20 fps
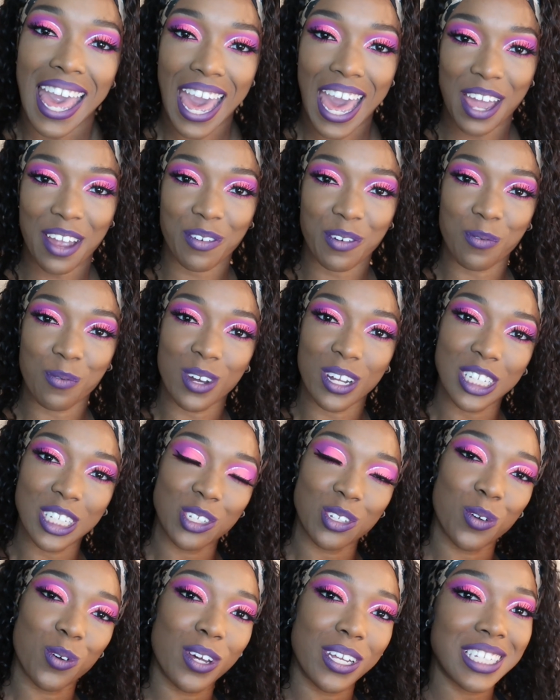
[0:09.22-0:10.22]
Hi everyone,
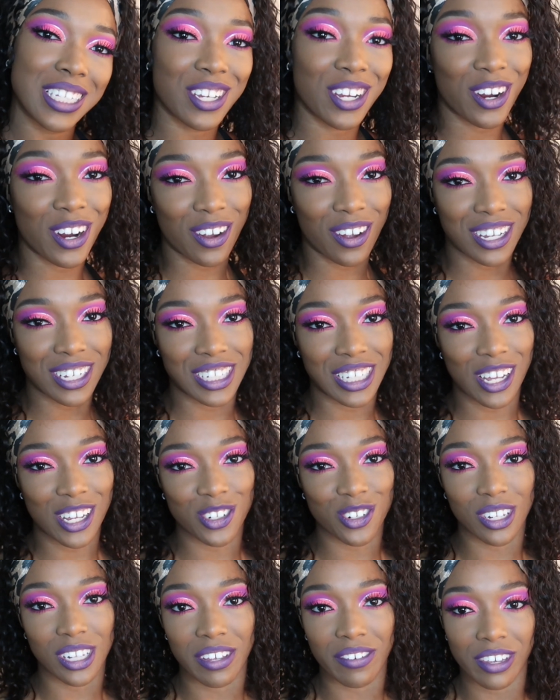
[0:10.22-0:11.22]
so it's your girl
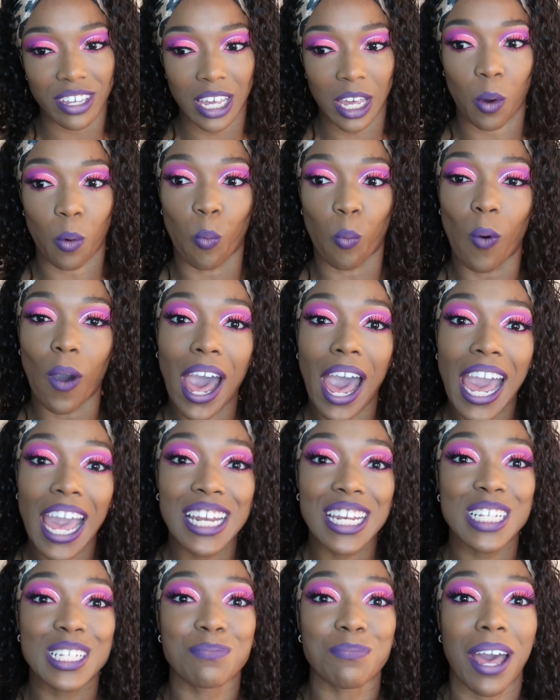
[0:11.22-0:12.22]
Cassandra Olivia. Why
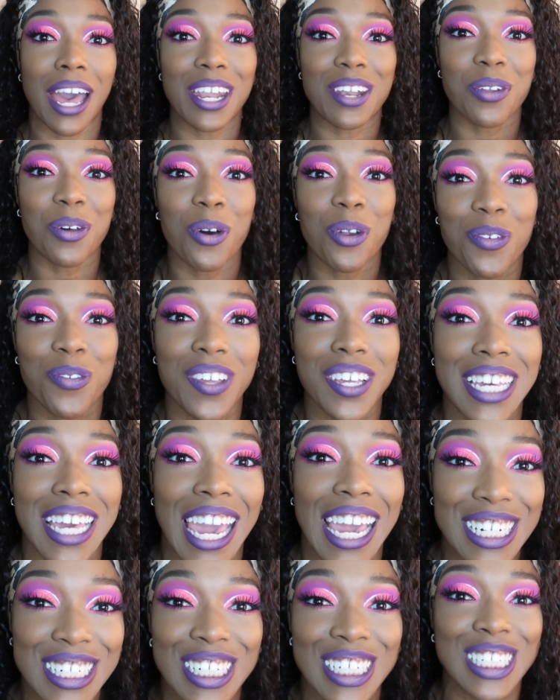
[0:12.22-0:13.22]
does my
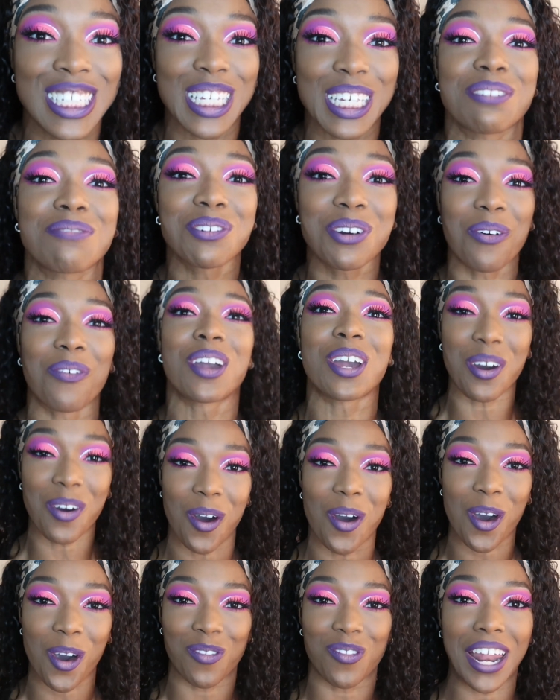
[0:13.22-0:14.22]
notifications keep going
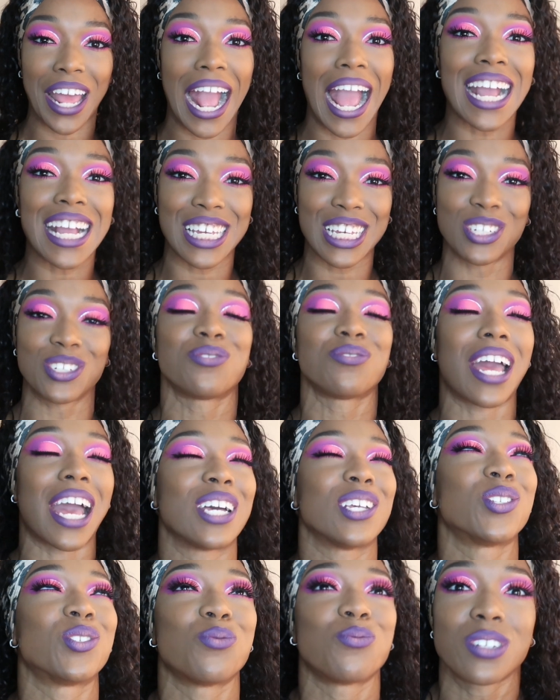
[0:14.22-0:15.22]
off? Like, I kid you not,
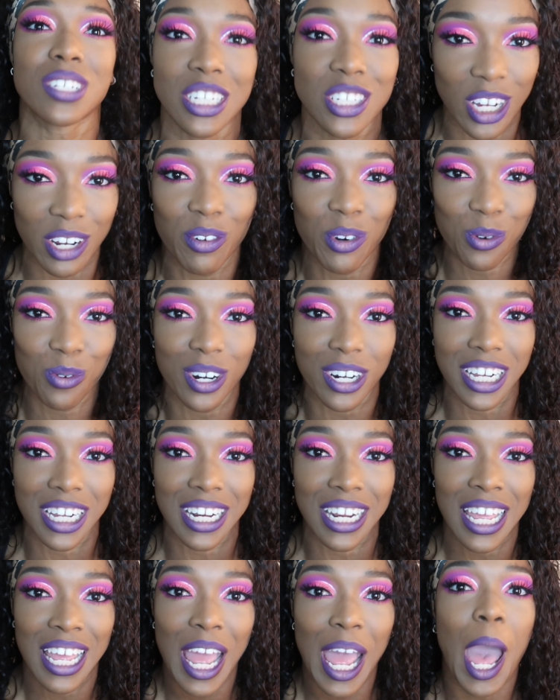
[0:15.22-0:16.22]
as soon as I start
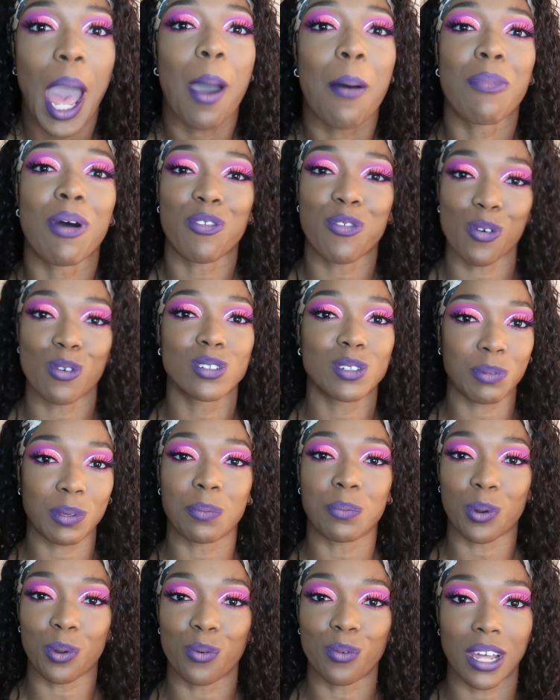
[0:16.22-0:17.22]
recording, my phone's
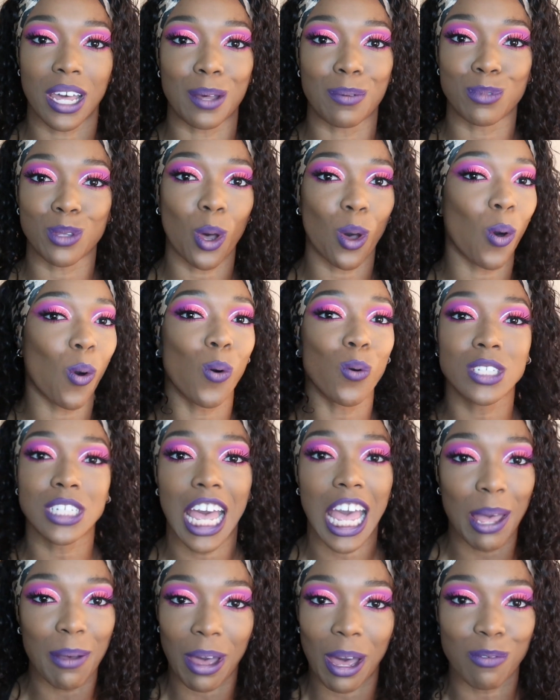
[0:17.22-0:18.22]
being blown up. The whole
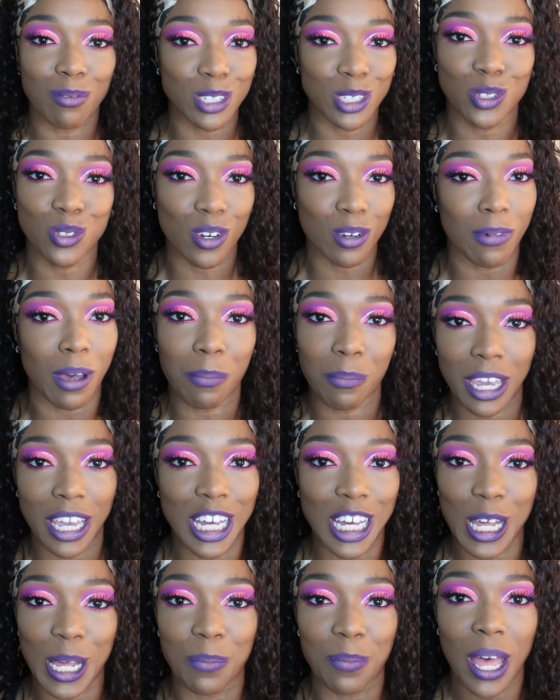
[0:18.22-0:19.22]
time I was doing my
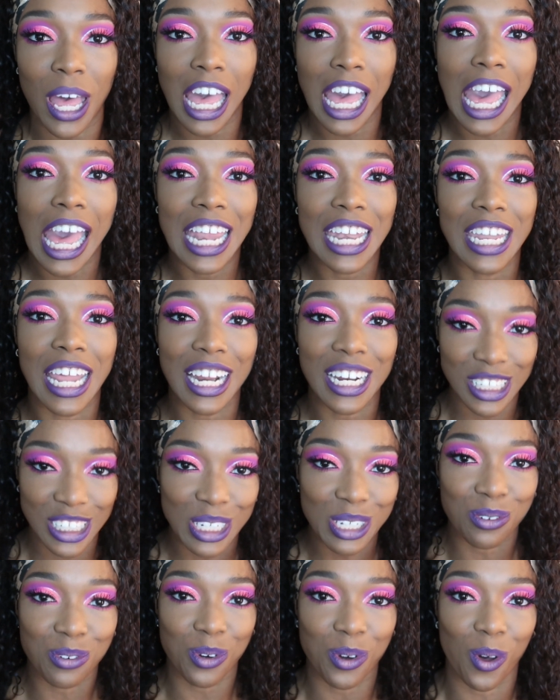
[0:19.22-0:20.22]
makeup, not a
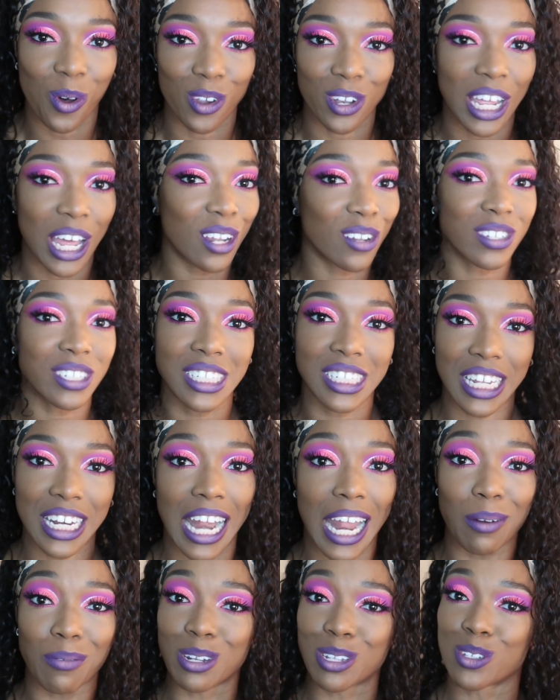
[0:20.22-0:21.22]
single call. Now all of a
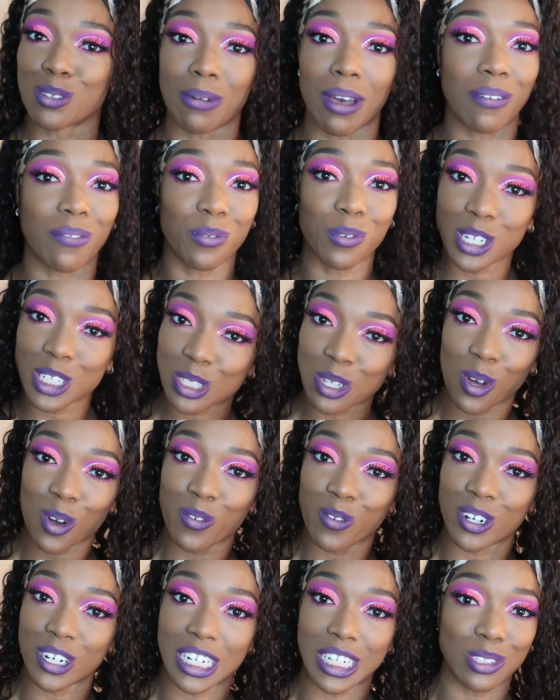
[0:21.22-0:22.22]
sudden I want to do my
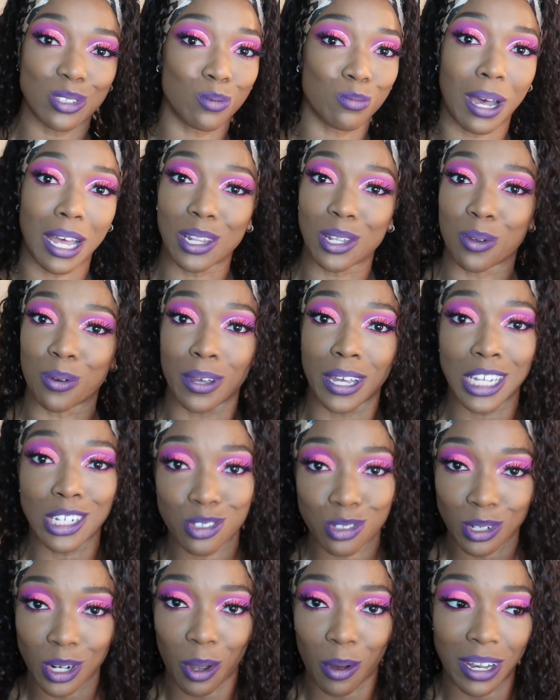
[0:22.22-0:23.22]
voiceover and do my little
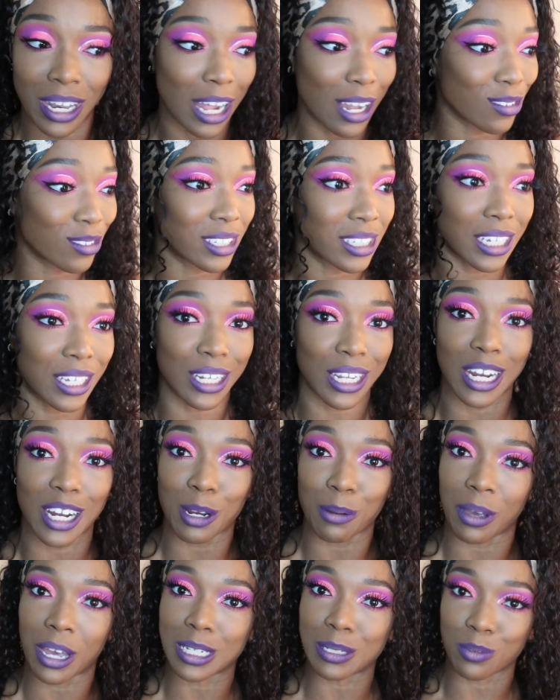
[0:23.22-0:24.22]
intro, and all of a sudden
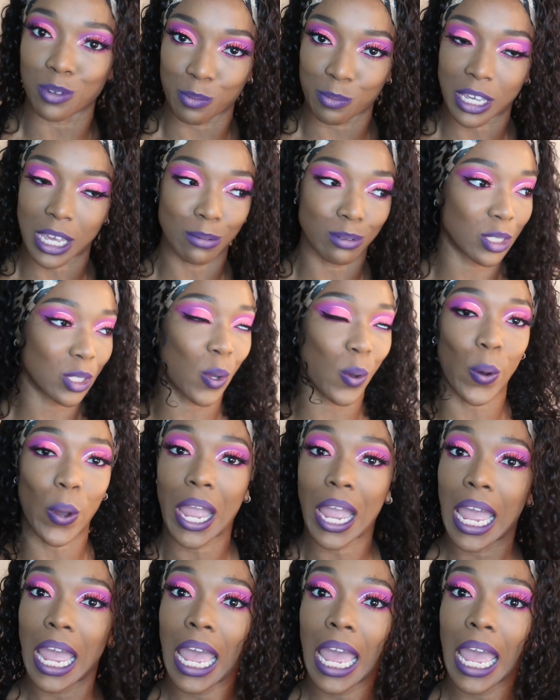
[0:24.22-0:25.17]
everybody's blowing me up. So